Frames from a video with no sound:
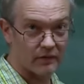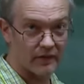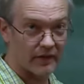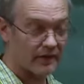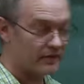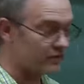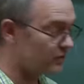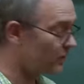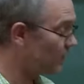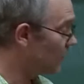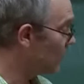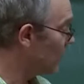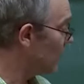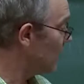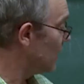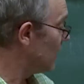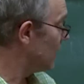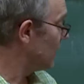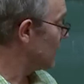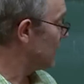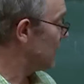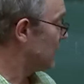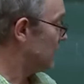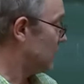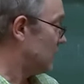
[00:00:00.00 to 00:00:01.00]
Okay? So
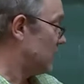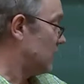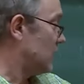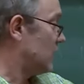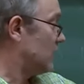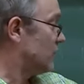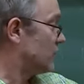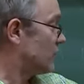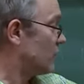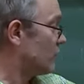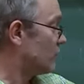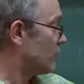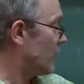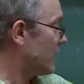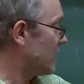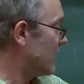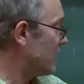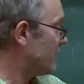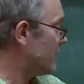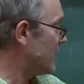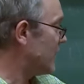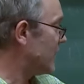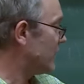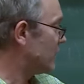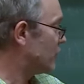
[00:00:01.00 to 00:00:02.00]
right,
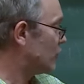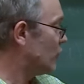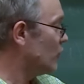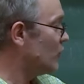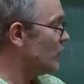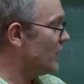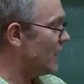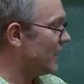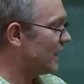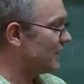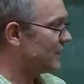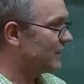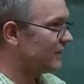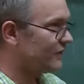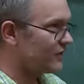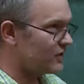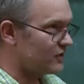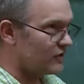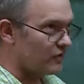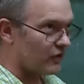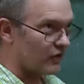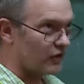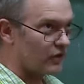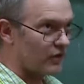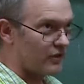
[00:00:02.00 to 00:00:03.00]
it being too negative is
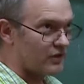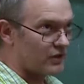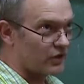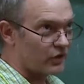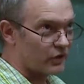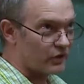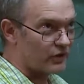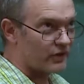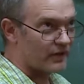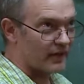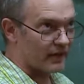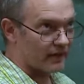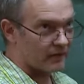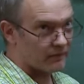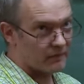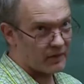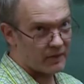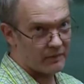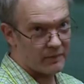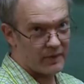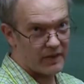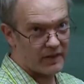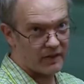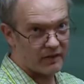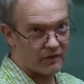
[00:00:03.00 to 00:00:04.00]
not is a good thing.
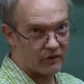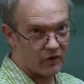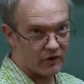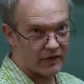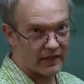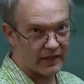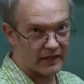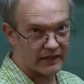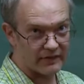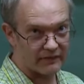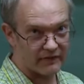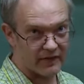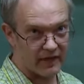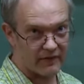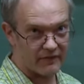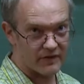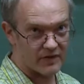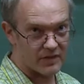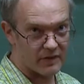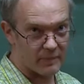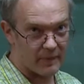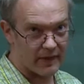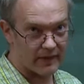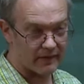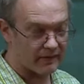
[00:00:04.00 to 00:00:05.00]
It being not negative enough is
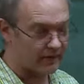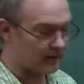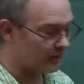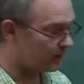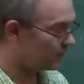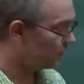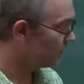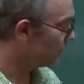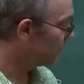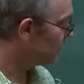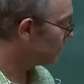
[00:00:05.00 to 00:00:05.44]
the bad thing.